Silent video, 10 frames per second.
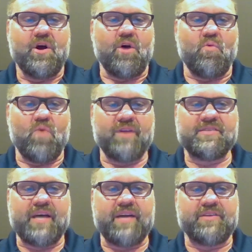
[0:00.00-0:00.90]
on one
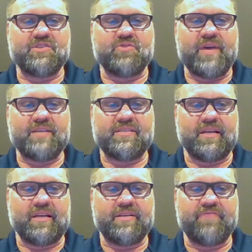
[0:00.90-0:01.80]
side is
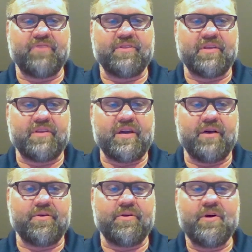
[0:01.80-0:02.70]
drastically different than the
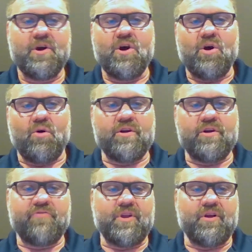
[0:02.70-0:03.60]
other. Or
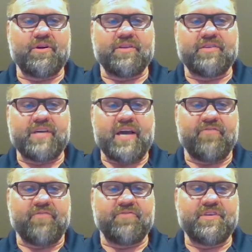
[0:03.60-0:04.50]
if we look at the
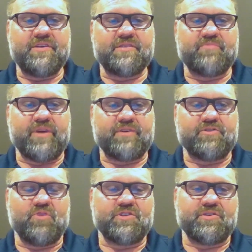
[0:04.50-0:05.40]
FFT
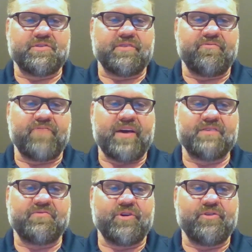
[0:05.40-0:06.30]
spectrum, which is the
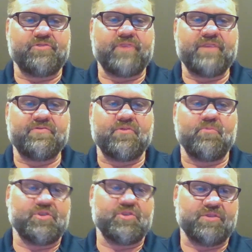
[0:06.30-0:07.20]
fast Fourier
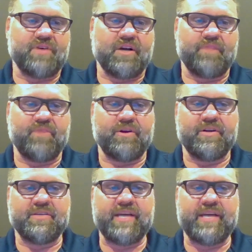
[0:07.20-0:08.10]
transform, which we'll talk about
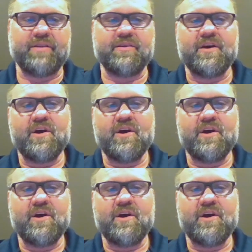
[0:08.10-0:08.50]
in a second,